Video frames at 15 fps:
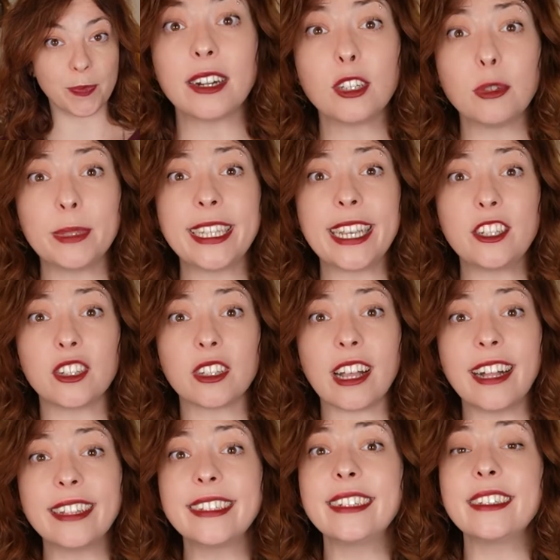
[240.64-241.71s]
Argumentation
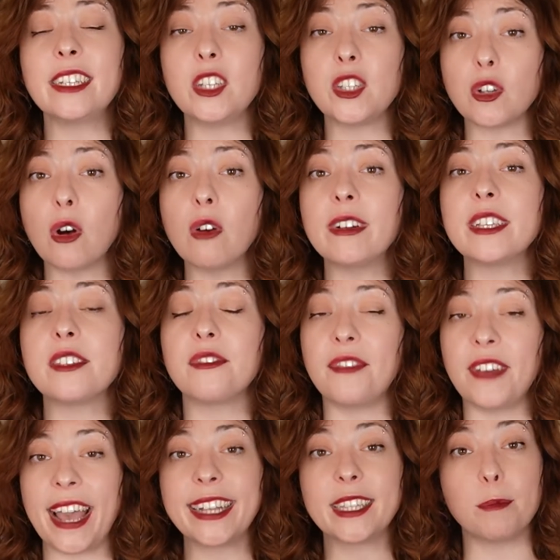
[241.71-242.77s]
content is always
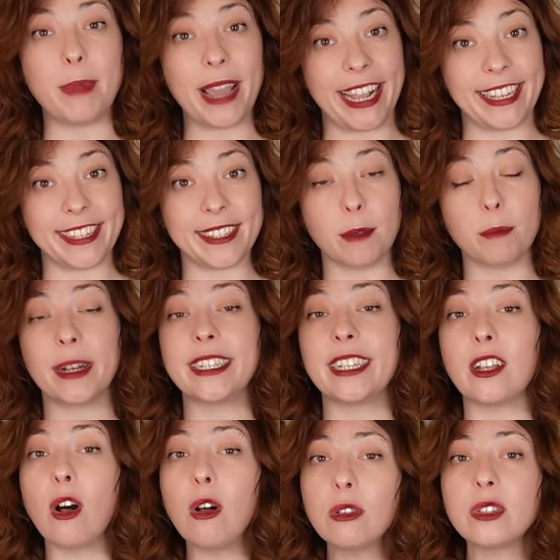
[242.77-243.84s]
fact-based, but
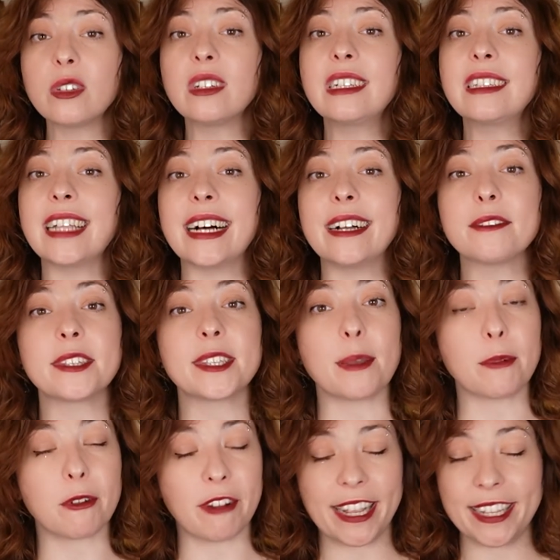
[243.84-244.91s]
it also allows
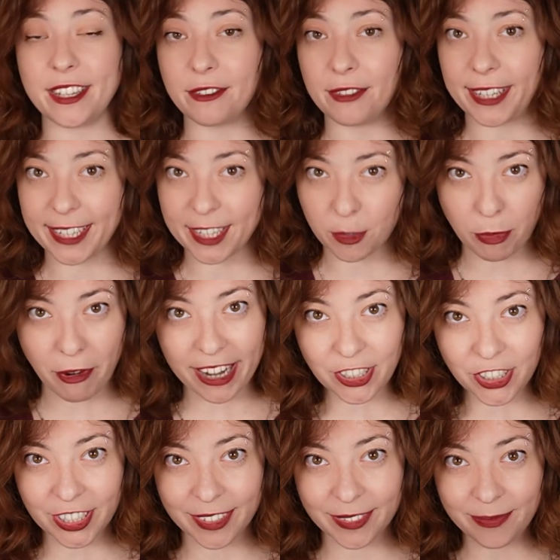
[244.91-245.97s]
some creative
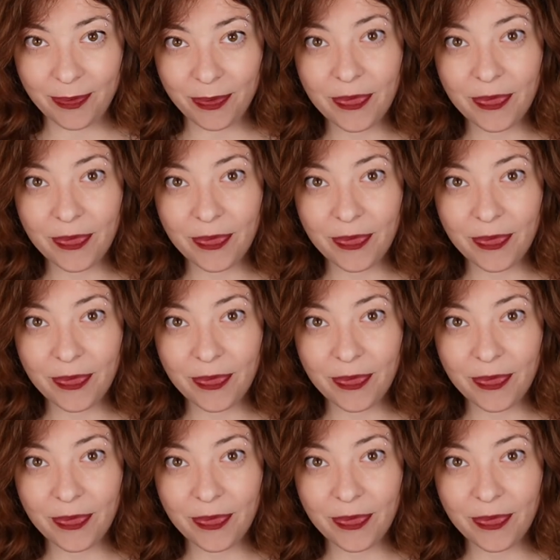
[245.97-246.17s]
expression.